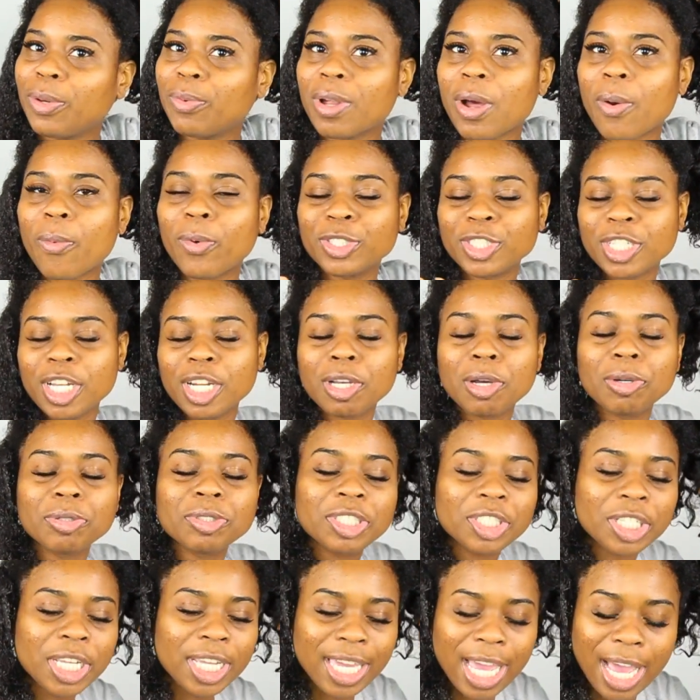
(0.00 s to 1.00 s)
I want y'all to go
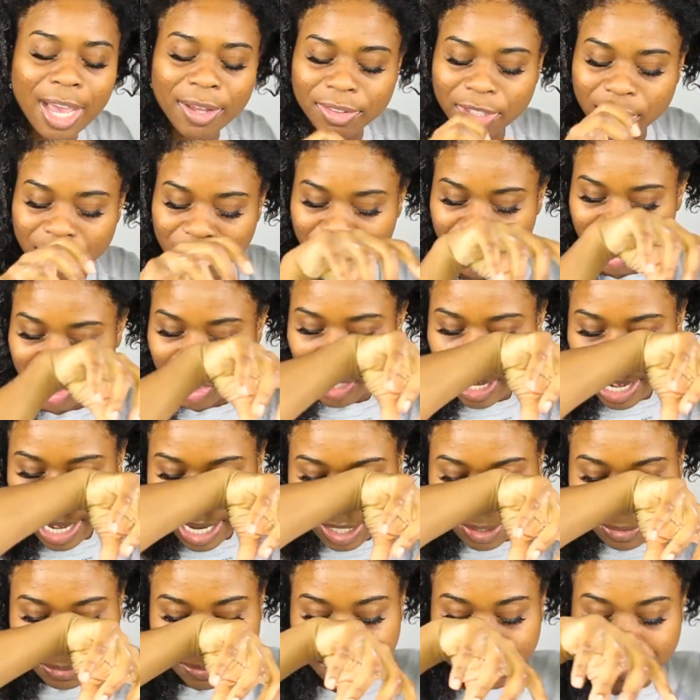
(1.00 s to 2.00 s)
check out this
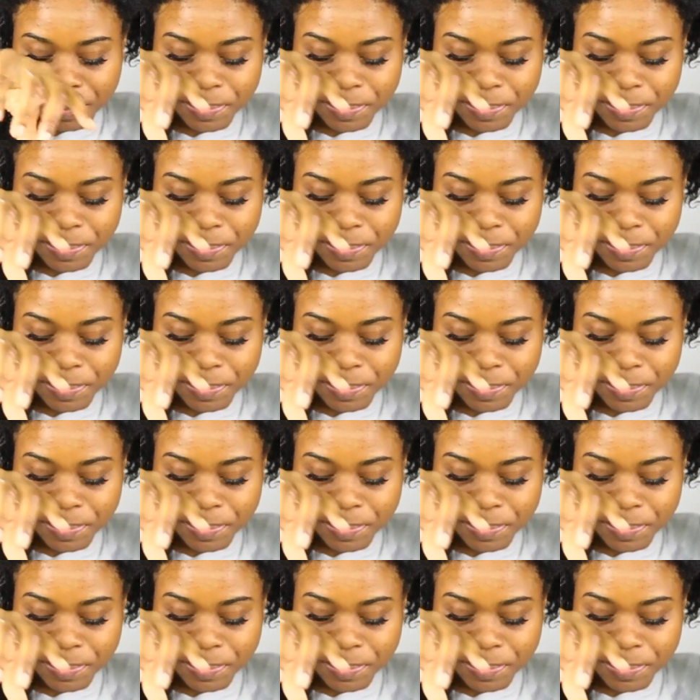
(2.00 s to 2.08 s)
track.